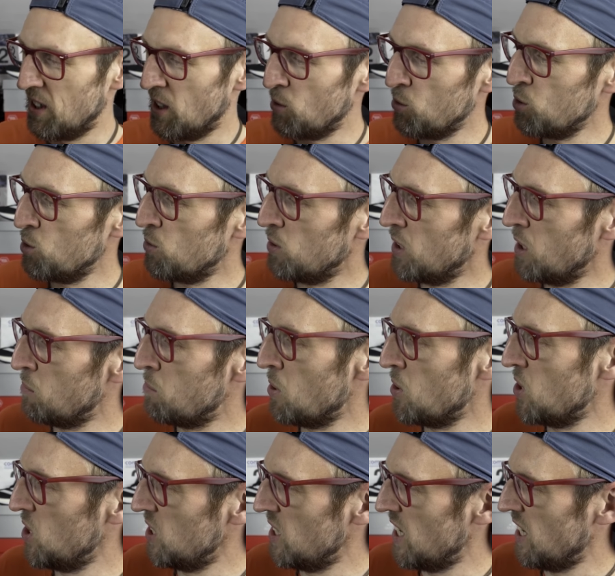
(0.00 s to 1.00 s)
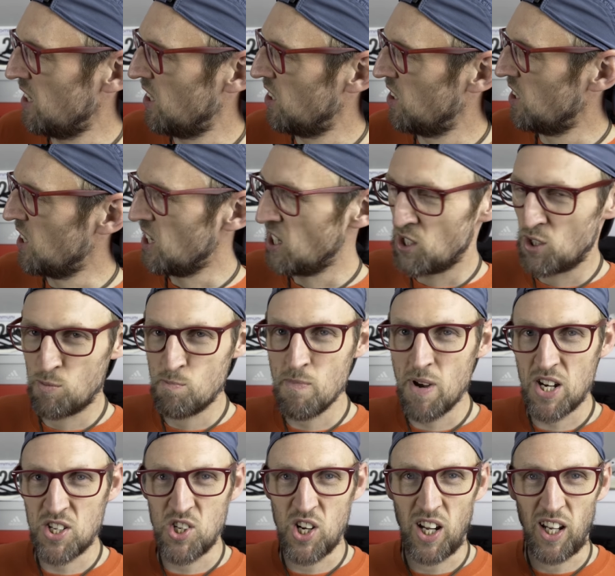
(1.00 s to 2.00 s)
I wonder what they put in there. It's
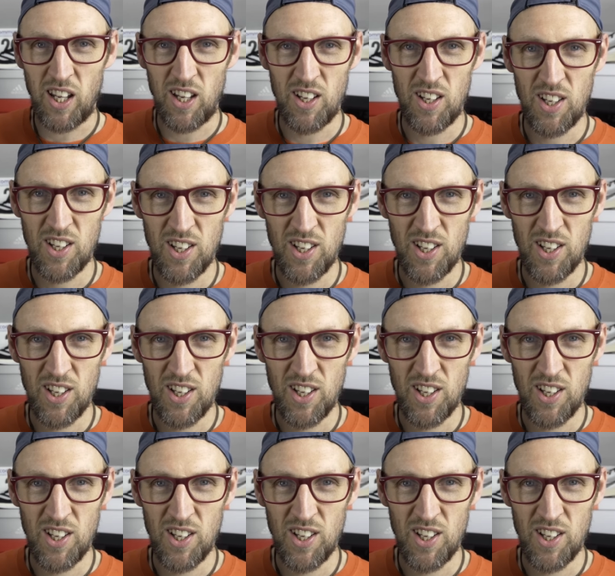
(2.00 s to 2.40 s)
magic.